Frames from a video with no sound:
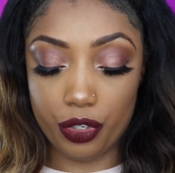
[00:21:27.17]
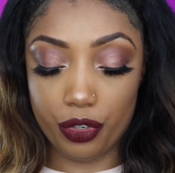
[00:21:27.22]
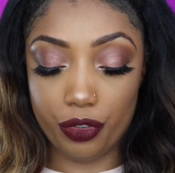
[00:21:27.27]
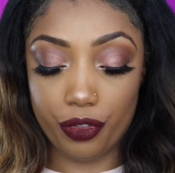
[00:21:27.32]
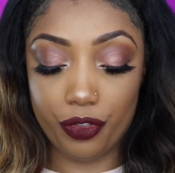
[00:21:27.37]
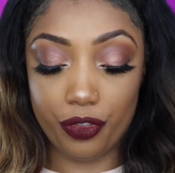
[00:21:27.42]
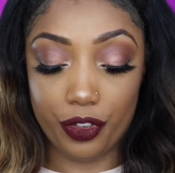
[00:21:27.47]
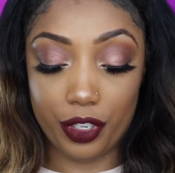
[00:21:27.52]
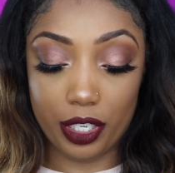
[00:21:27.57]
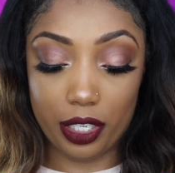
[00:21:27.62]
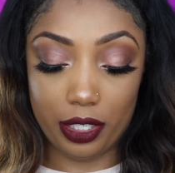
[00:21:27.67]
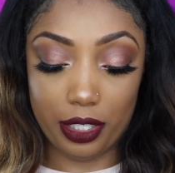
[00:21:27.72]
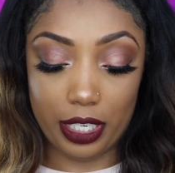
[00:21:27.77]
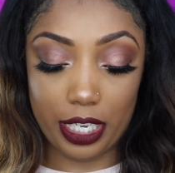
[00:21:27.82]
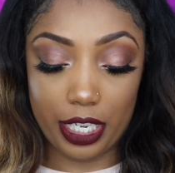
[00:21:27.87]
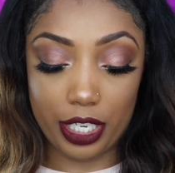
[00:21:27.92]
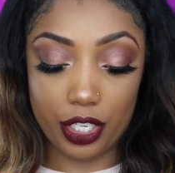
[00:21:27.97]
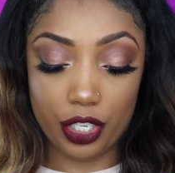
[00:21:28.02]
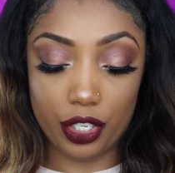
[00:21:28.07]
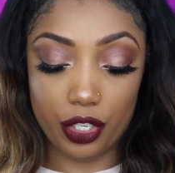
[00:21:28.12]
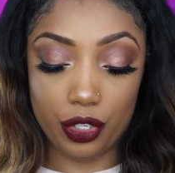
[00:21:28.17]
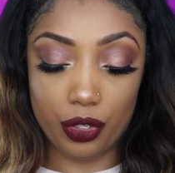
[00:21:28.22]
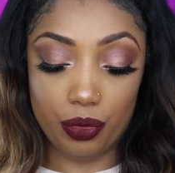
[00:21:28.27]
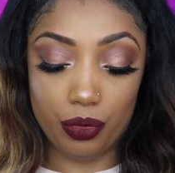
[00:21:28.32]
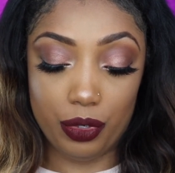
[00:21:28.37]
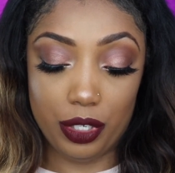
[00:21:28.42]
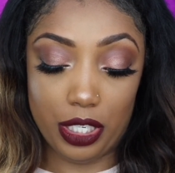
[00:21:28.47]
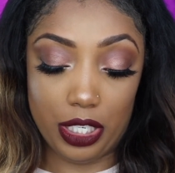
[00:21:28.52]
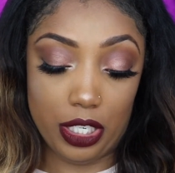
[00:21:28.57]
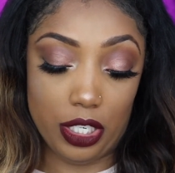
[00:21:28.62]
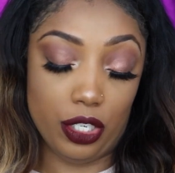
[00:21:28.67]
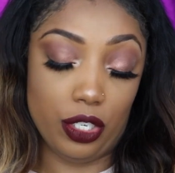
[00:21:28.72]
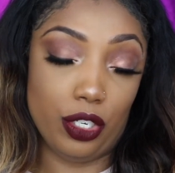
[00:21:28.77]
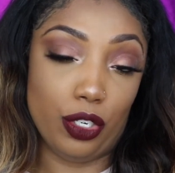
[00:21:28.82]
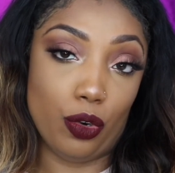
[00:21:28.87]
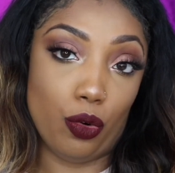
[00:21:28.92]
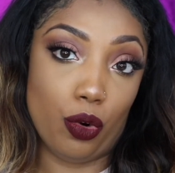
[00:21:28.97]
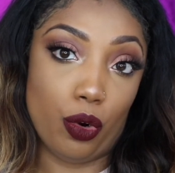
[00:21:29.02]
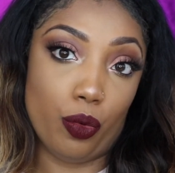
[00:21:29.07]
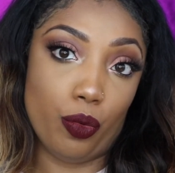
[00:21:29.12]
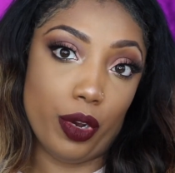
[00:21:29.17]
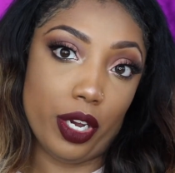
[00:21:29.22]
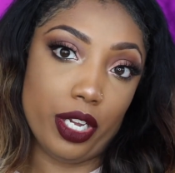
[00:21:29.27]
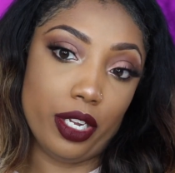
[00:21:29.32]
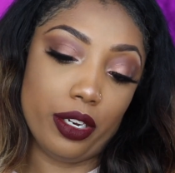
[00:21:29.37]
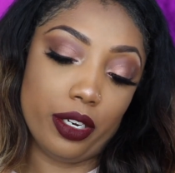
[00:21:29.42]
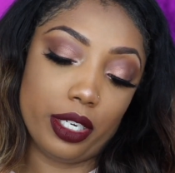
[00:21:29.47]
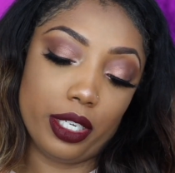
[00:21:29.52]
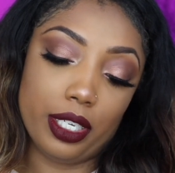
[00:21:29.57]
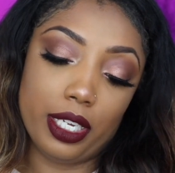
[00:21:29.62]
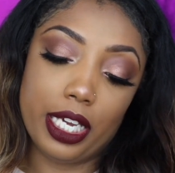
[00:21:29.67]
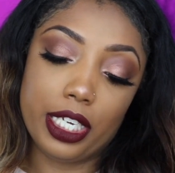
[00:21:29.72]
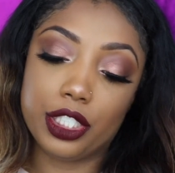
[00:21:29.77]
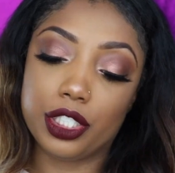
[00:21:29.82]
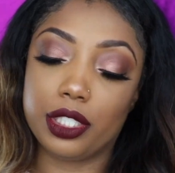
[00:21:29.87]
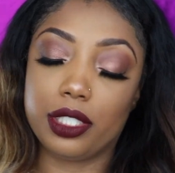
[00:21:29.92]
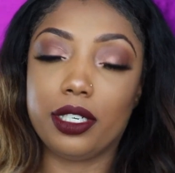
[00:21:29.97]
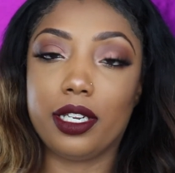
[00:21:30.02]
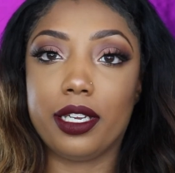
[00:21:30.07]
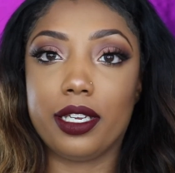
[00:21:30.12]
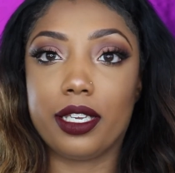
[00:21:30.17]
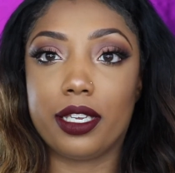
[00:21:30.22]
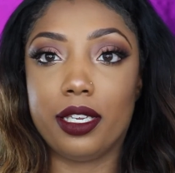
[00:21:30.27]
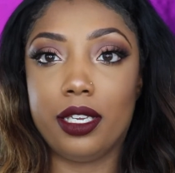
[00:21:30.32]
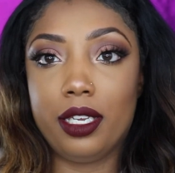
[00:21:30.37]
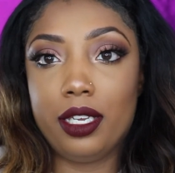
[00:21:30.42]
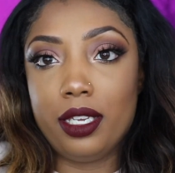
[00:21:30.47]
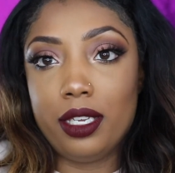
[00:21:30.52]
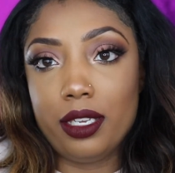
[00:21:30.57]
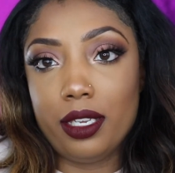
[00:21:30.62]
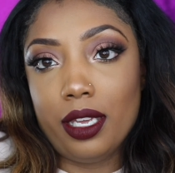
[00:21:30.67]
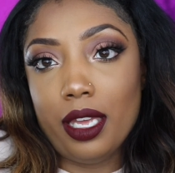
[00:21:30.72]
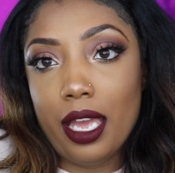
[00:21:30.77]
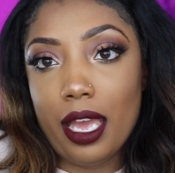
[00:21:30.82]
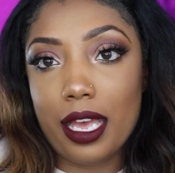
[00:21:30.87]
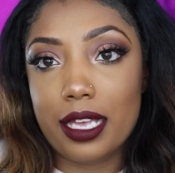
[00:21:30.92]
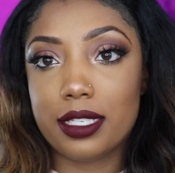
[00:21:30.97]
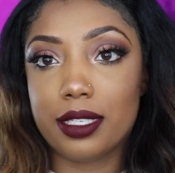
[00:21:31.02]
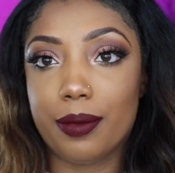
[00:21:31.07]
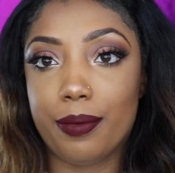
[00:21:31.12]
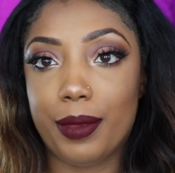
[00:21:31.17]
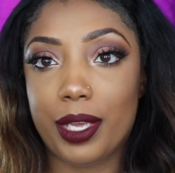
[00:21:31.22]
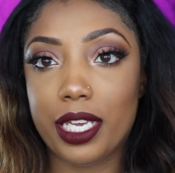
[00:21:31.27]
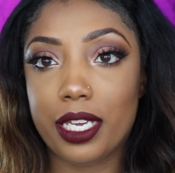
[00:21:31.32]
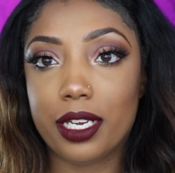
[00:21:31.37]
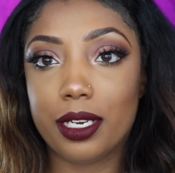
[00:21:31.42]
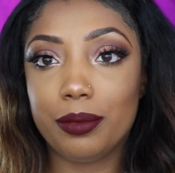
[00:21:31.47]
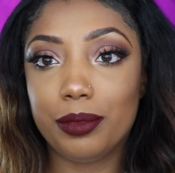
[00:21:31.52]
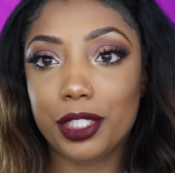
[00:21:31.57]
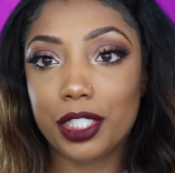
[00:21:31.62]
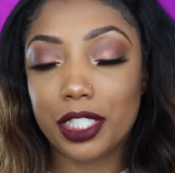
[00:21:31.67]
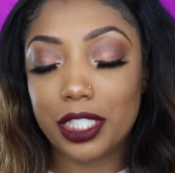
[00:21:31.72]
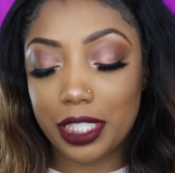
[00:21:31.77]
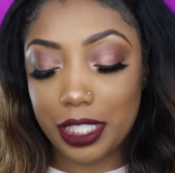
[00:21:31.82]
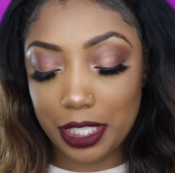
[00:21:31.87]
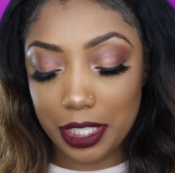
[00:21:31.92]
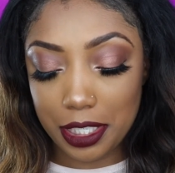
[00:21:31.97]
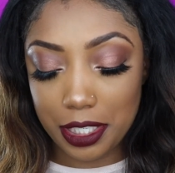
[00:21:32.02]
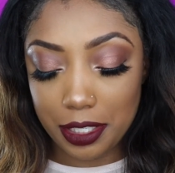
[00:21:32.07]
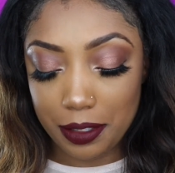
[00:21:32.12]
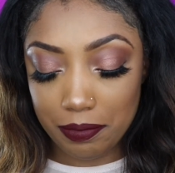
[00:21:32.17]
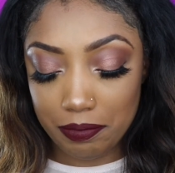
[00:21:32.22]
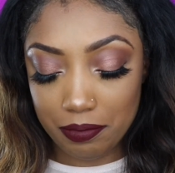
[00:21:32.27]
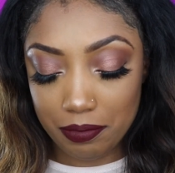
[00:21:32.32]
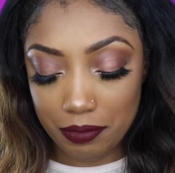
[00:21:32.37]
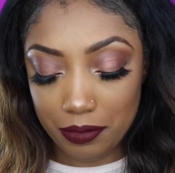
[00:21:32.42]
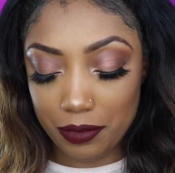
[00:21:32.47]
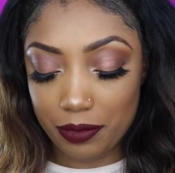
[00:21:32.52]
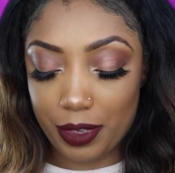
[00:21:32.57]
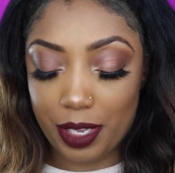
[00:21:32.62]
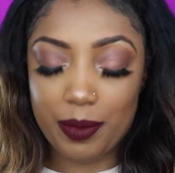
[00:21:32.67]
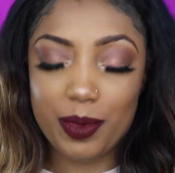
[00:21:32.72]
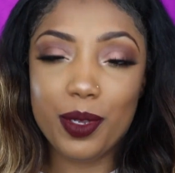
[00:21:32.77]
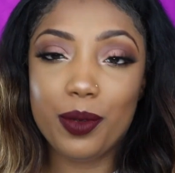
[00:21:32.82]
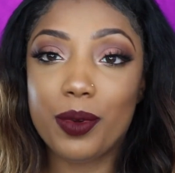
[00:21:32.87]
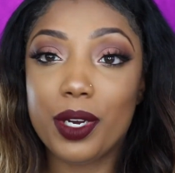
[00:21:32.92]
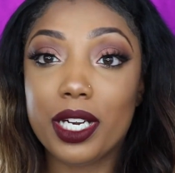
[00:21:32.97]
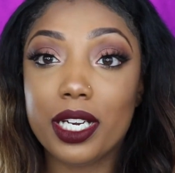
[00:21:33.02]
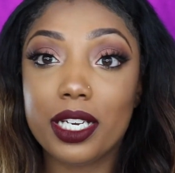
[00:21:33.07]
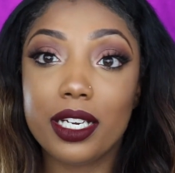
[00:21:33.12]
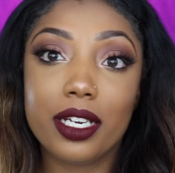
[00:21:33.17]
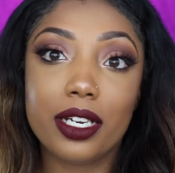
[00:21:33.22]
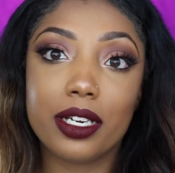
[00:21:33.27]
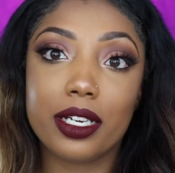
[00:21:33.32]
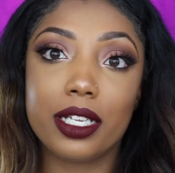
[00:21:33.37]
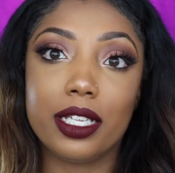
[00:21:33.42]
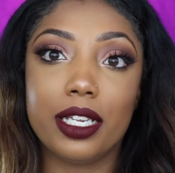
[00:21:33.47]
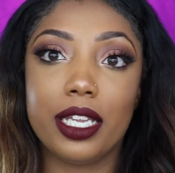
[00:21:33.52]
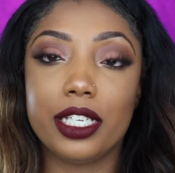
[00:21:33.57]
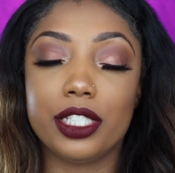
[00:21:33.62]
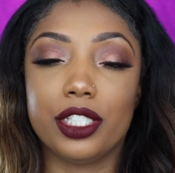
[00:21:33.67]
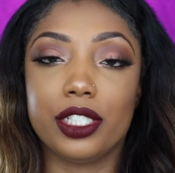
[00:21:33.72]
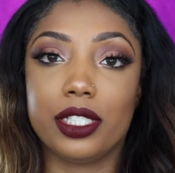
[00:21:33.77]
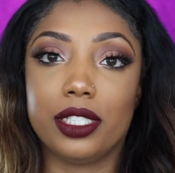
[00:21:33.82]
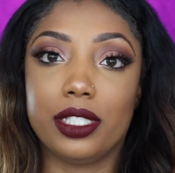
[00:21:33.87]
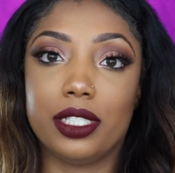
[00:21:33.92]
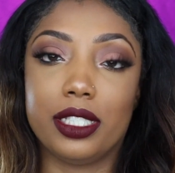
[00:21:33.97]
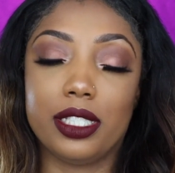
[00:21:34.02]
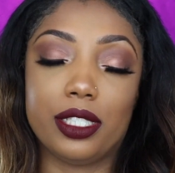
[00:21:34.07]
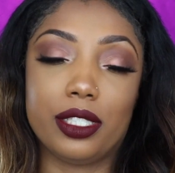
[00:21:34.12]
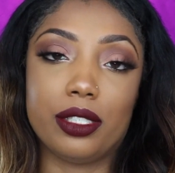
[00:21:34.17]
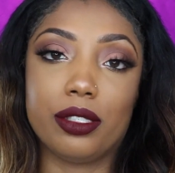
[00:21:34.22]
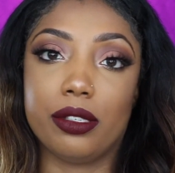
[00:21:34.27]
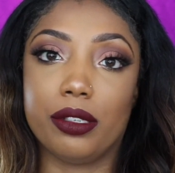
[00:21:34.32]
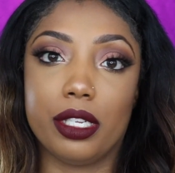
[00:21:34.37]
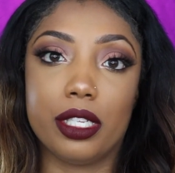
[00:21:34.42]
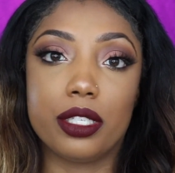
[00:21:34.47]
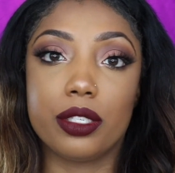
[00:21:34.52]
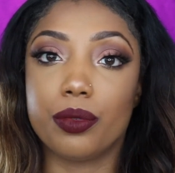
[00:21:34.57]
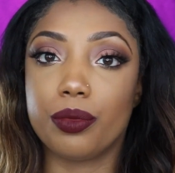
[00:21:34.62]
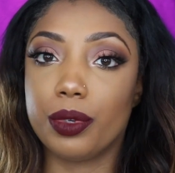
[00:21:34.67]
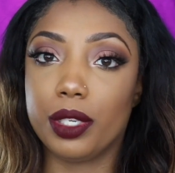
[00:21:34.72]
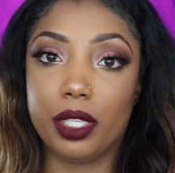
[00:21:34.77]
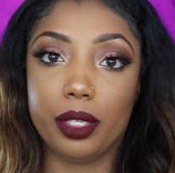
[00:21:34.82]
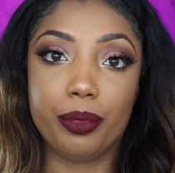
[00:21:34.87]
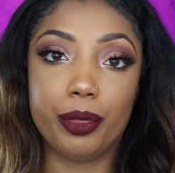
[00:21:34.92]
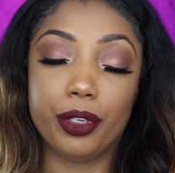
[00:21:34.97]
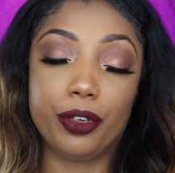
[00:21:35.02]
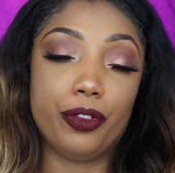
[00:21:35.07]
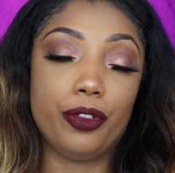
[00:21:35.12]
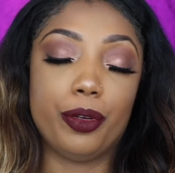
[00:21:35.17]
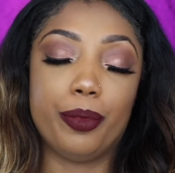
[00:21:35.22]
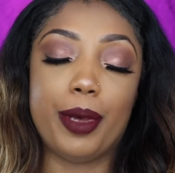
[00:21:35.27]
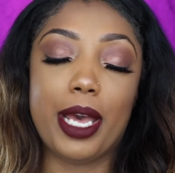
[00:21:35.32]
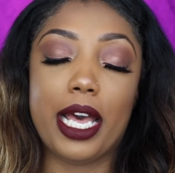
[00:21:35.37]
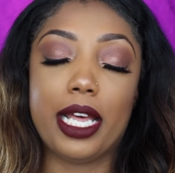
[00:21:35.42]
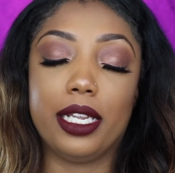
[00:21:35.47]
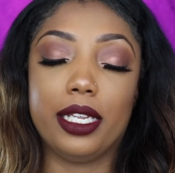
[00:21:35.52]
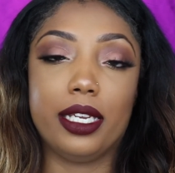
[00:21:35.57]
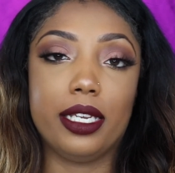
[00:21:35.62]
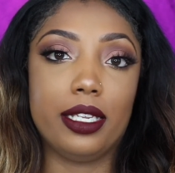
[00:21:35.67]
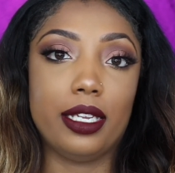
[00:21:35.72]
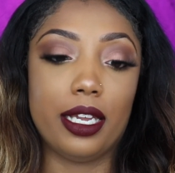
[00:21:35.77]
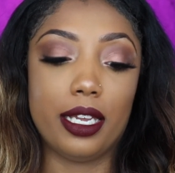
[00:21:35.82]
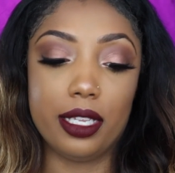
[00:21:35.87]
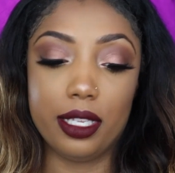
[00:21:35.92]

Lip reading: feel like you need or want in your collection. Like, as a makeup junkie, maybe you want it in your collection. It's a really beautiful palette.